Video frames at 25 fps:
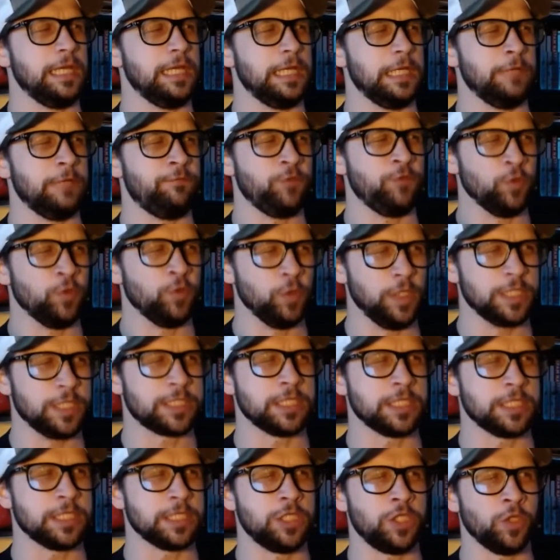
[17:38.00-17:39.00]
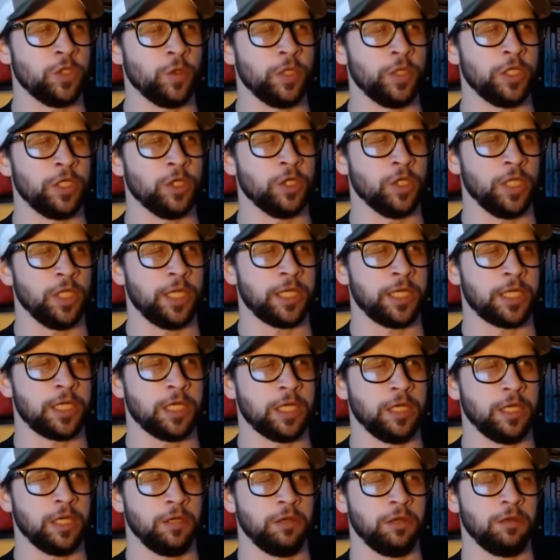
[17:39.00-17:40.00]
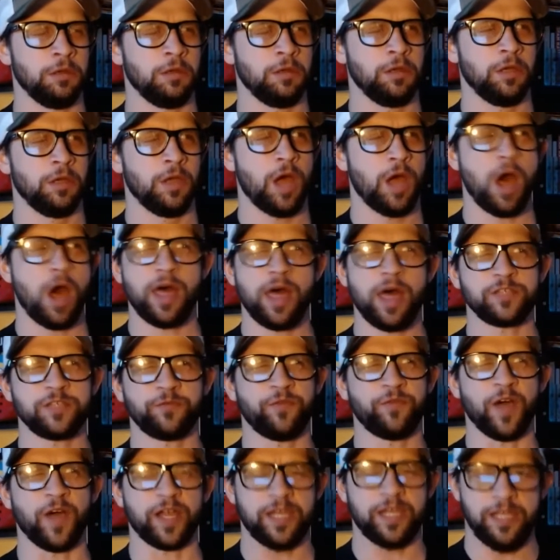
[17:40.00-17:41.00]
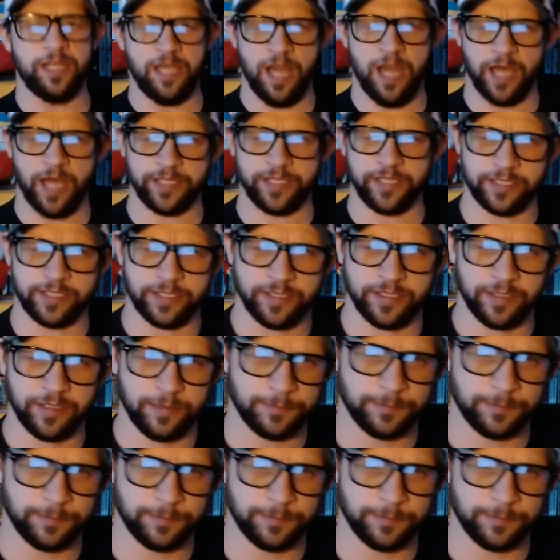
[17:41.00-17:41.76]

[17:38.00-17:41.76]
if you listen to it, you're like, oh, that's fucking nuts.